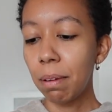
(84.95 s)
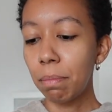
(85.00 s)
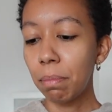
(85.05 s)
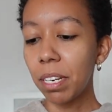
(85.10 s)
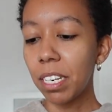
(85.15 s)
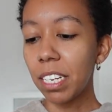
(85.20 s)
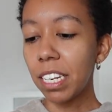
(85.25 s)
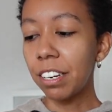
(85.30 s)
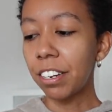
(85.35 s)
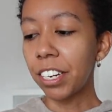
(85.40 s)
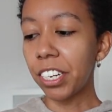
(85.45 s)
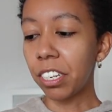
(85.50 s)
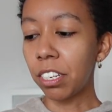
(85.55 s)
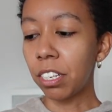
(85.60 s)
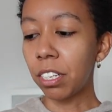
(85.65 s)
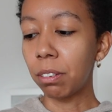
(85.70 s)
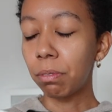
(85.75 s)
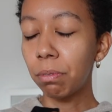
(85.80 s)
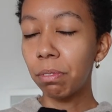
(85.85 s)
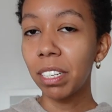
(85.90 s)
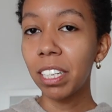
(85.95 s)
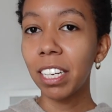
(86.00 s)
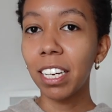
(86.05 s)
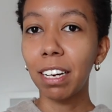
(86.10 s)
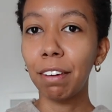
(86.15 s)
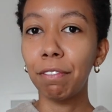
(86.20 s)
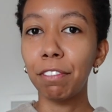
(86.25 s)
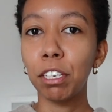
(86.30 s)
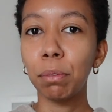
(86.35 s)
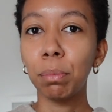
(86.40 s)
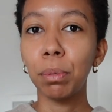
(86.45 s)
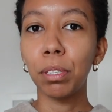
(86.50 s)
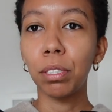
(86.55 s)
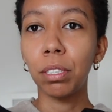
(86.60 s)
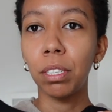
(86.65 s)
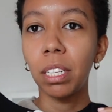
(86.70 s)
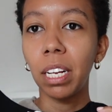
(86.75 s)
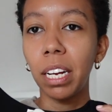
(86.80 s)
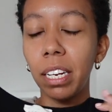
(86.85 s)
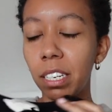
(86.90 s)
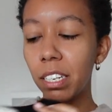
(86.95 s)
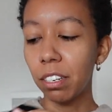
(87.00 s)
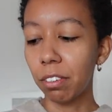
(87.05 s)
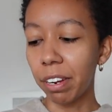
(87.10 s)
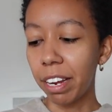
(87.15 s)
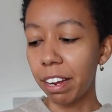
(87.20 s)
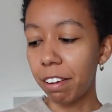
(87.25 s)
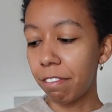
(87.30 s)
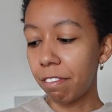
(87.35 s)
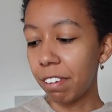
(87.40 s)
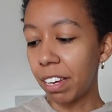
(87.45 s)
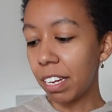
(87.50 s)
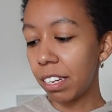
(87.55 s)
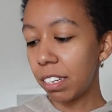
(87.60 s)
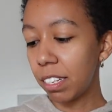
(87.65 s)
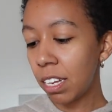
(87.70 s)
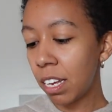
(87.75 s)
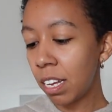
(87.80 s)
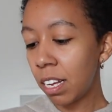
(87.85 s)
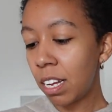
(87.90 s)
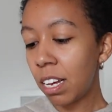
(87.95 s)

material, really comfortable and a great fit.